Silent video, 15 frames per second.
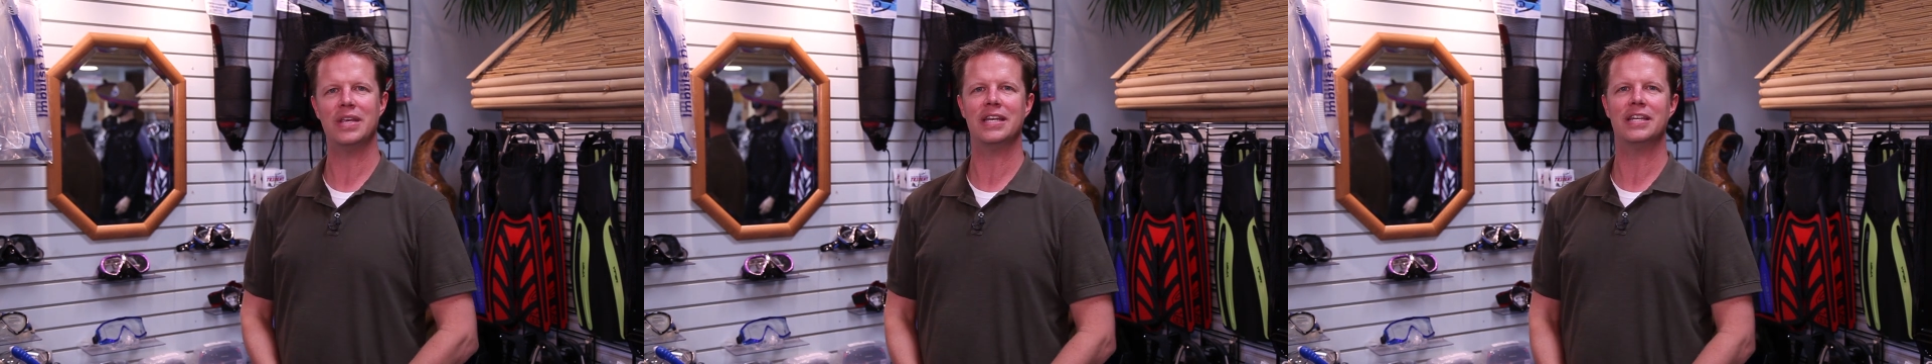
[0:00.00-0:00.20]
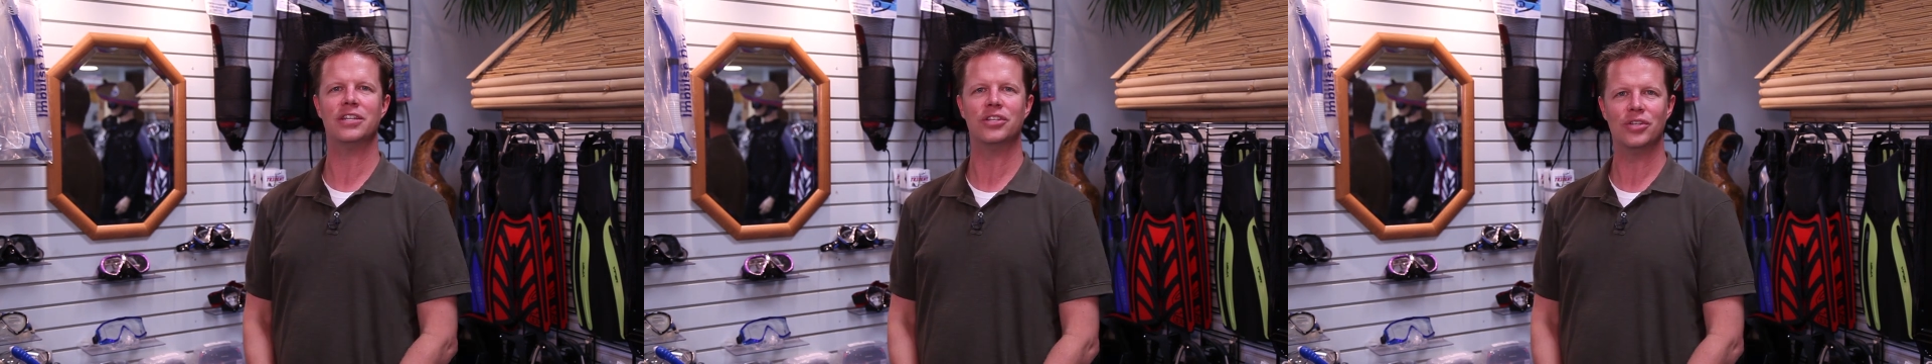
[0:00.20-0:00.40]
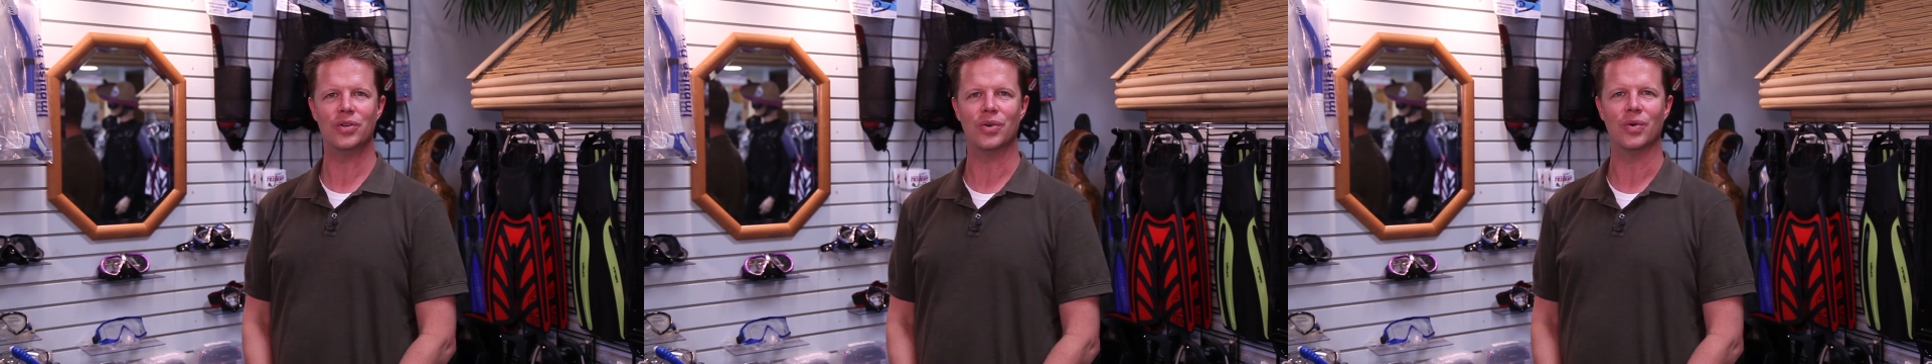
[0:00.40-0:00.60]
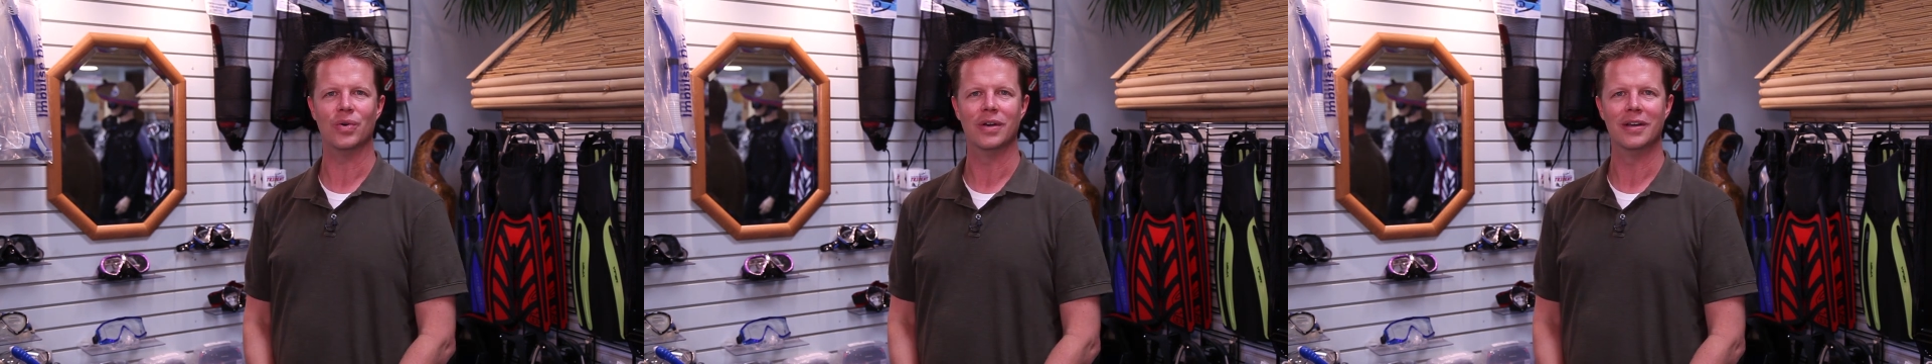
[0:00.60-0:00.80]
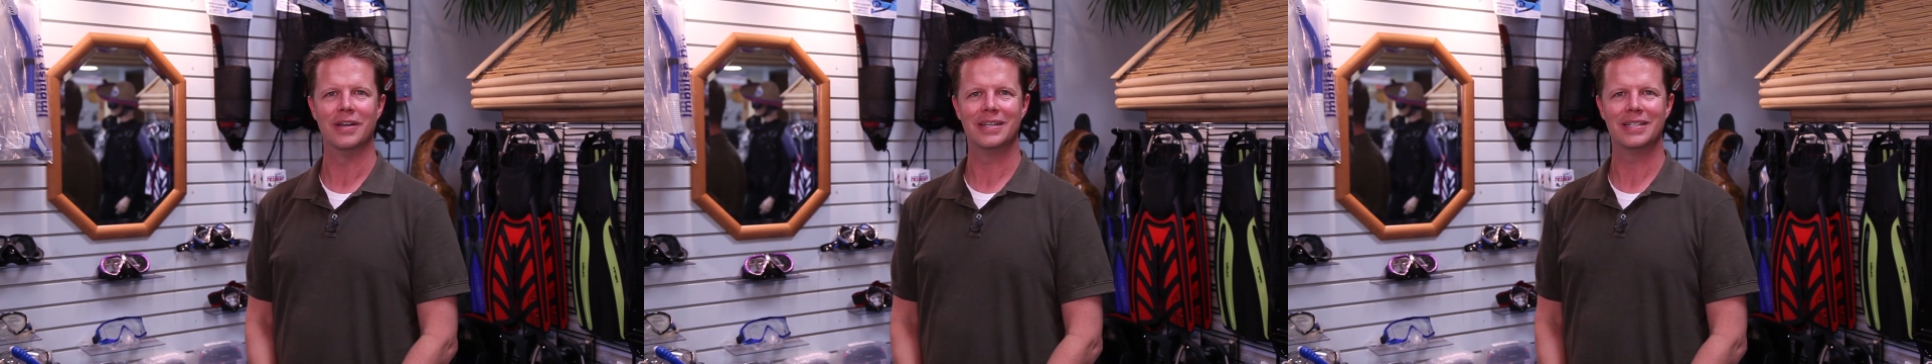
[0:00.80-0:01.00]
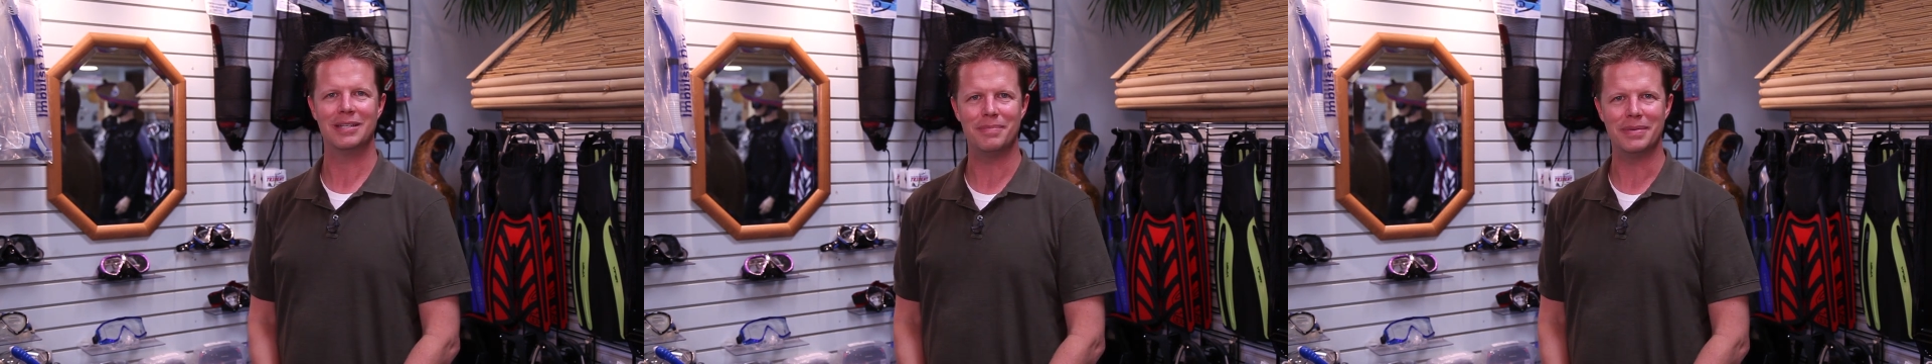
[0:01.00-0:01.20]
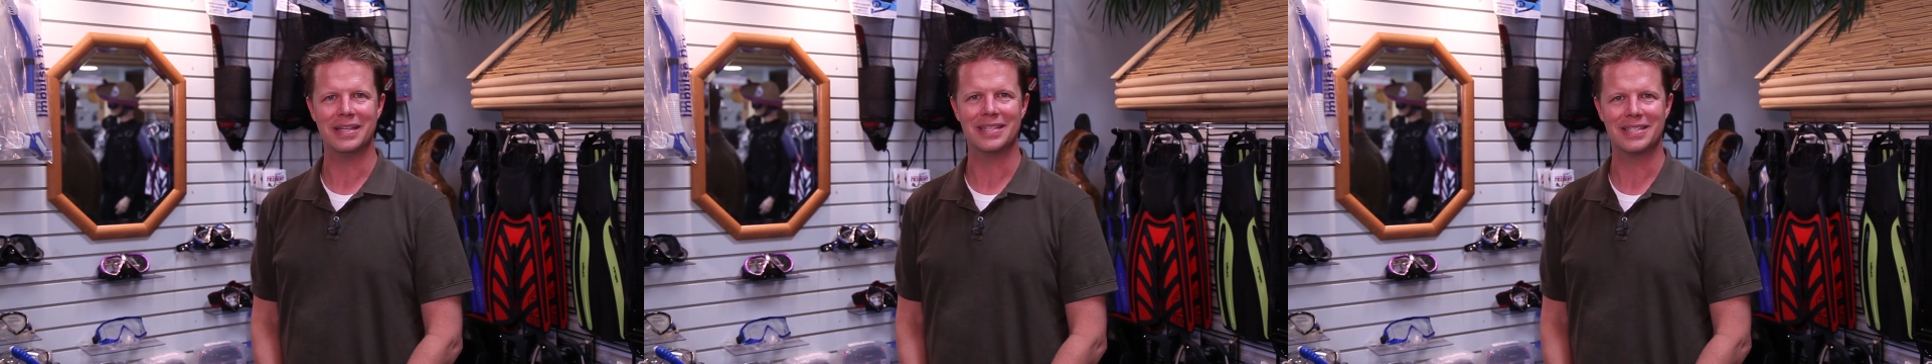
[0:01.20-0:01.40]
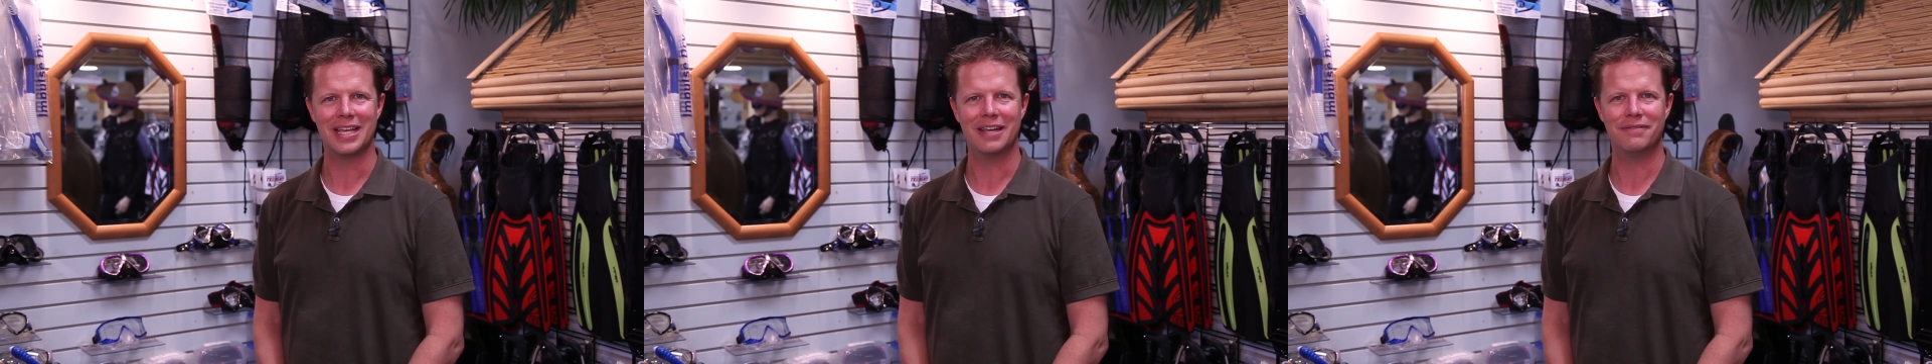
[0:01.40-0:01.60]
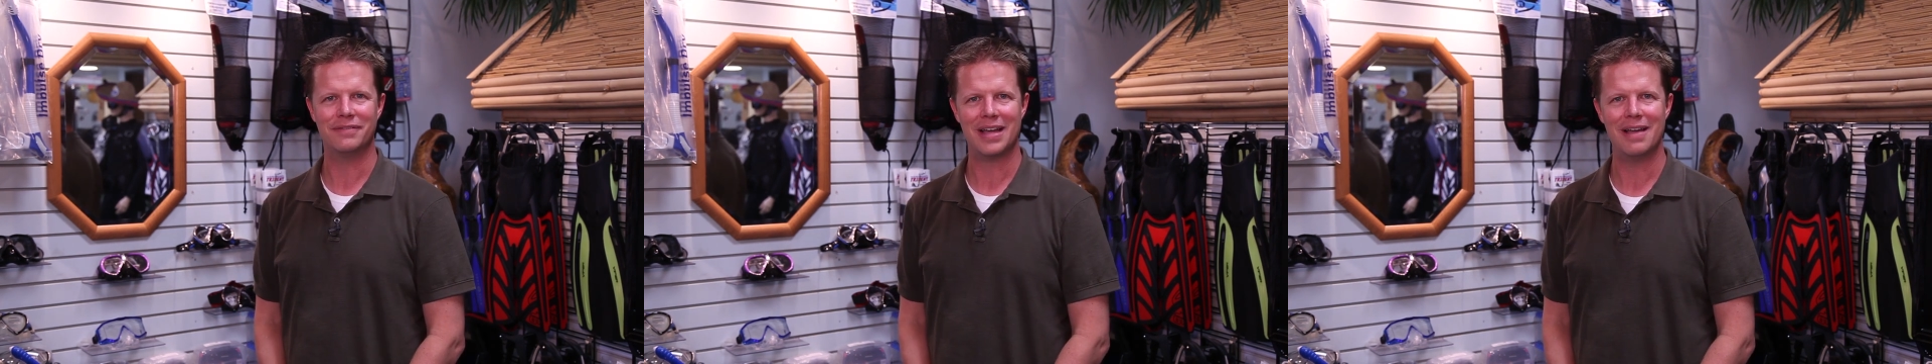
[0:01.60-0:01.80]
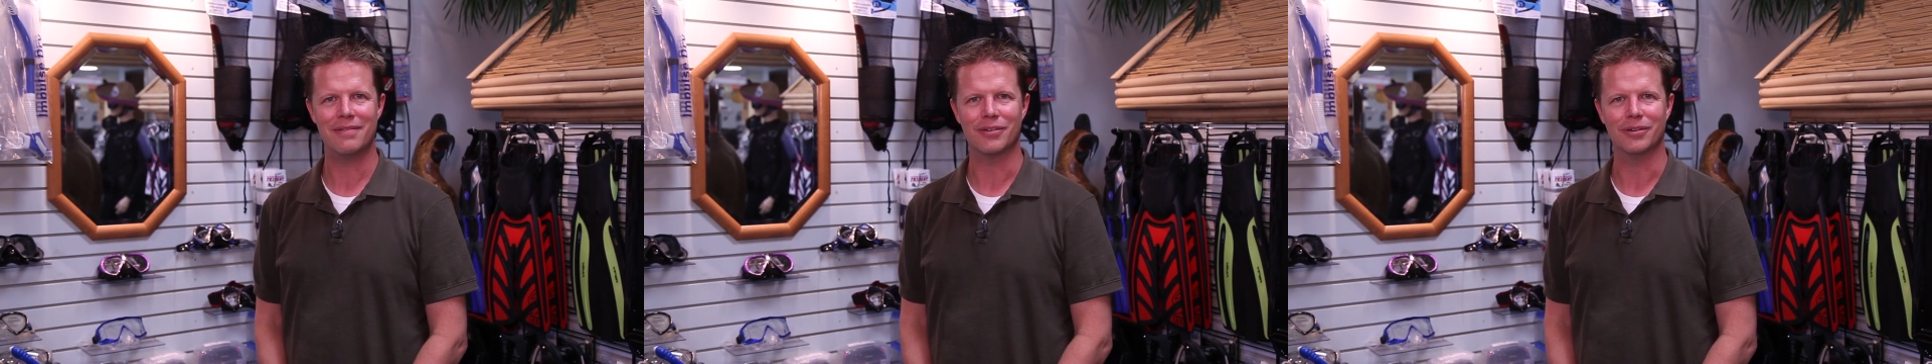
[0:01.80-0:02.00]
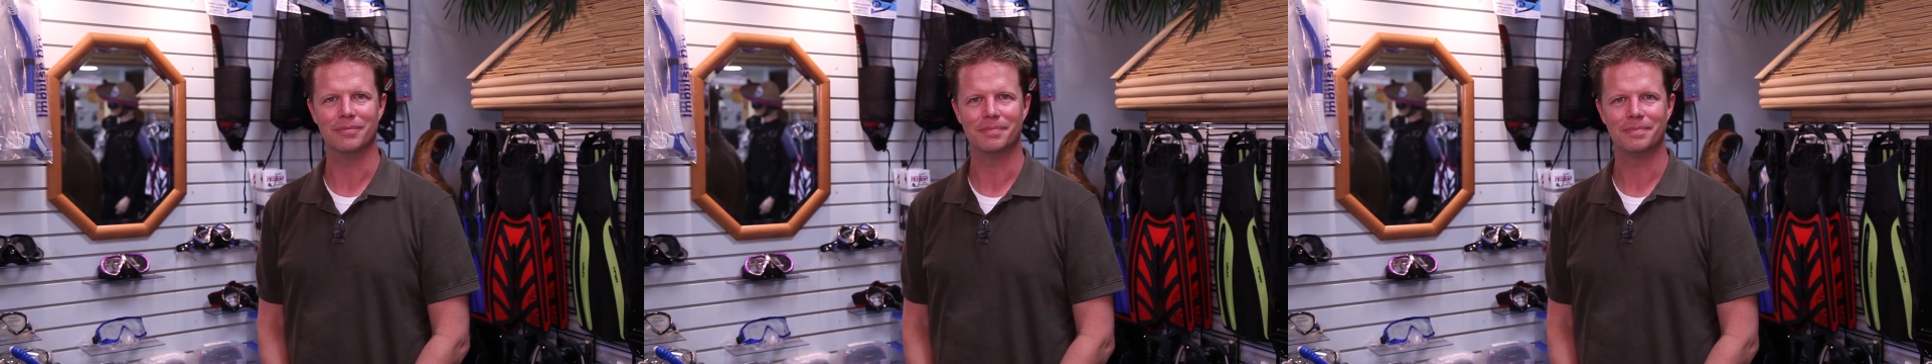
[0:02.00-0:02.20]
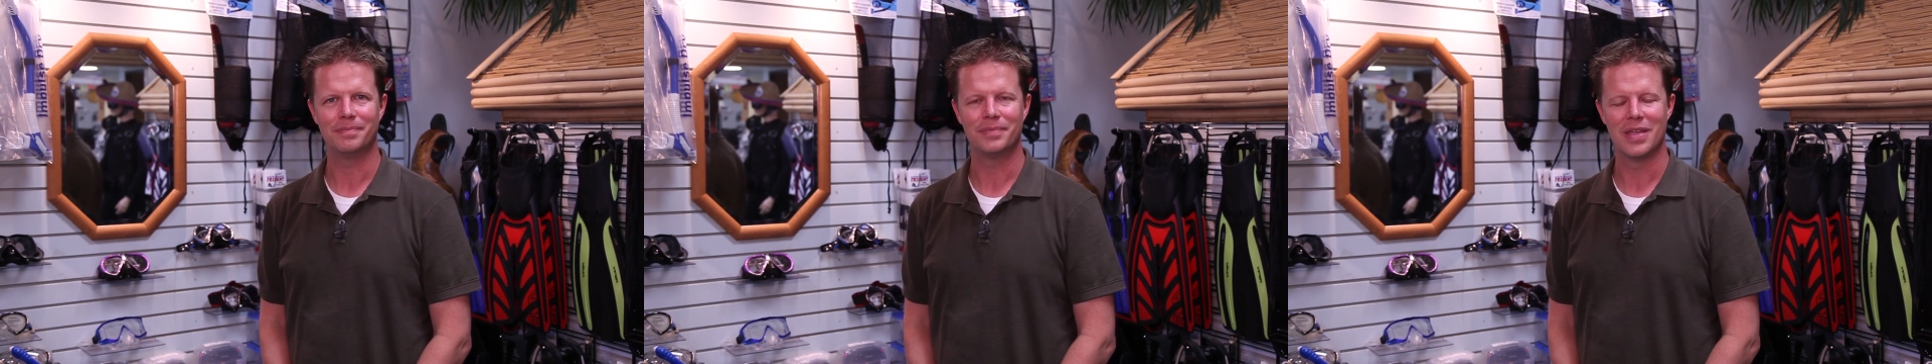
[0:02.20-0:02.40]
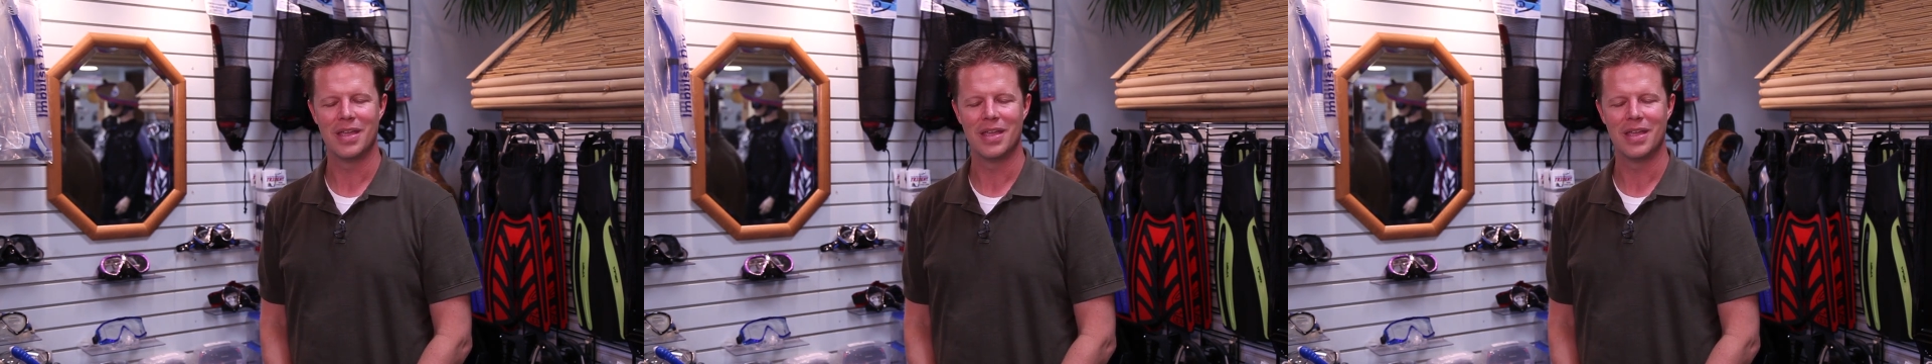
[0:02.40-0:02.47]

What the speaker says: need to do to be a safe diver.